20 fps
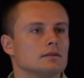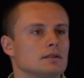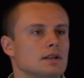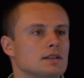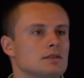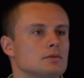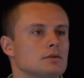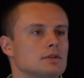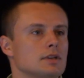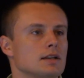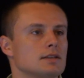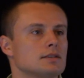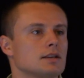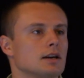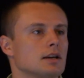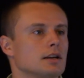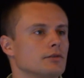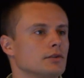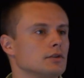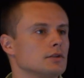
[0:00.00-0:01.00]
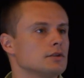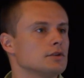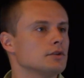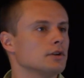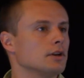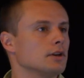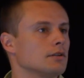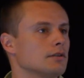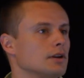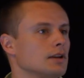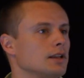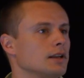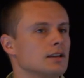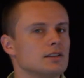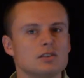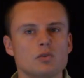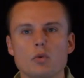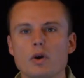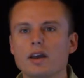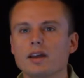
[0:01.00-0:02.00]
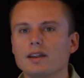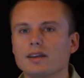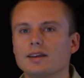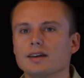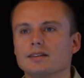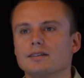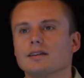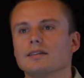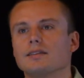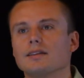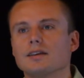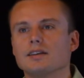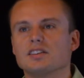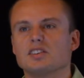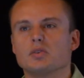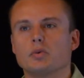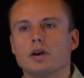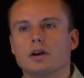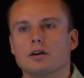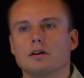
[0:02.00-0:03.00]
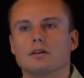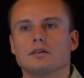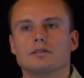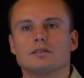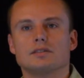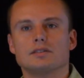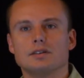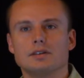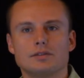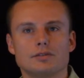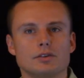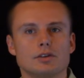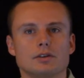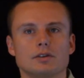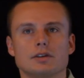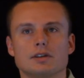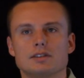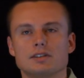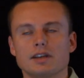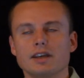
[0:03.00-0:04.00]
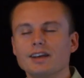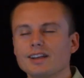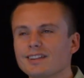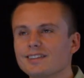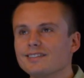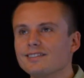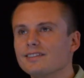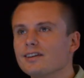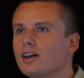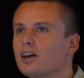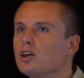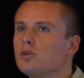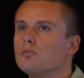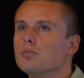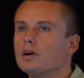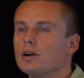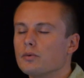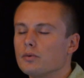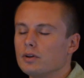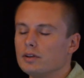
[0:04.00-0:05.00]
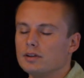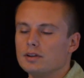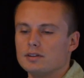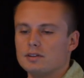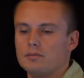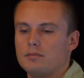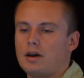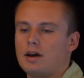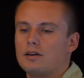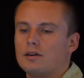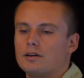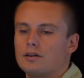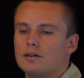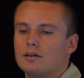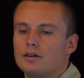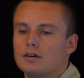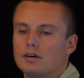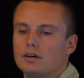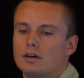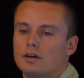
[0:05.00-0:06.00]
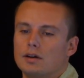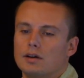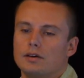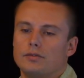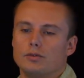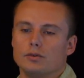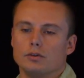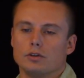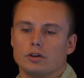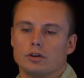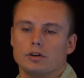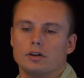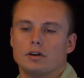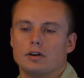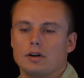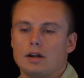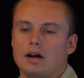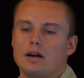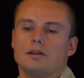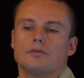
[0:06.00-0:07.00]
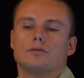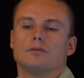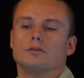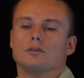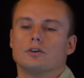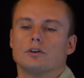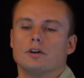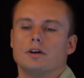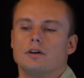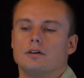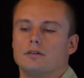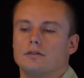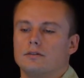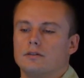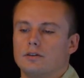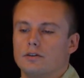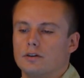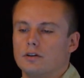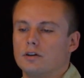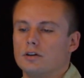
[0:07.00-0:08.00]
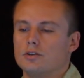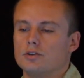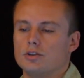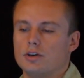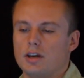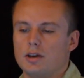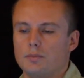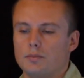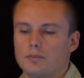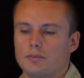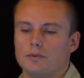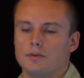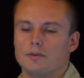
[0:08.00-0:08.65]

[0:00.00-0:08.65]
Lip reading: that's what that's kind of illustrating, right? Like as a way to get to things quicker. So it's a hidden thing, but it really doesn't matter if you learn it or not. If you learn it, you're in good shape.